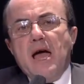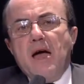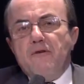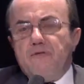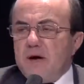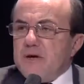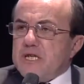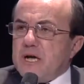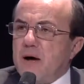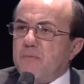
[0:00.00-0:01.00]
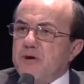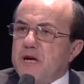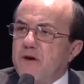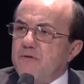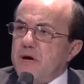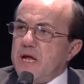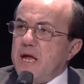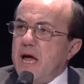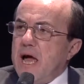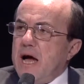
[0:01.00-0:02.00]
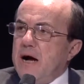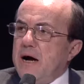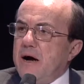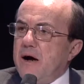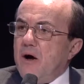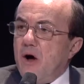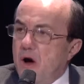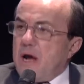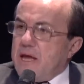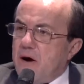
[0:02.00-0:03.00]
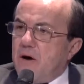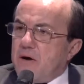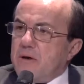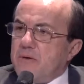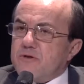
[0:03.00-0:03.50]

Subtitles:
a very sharp recovery early on,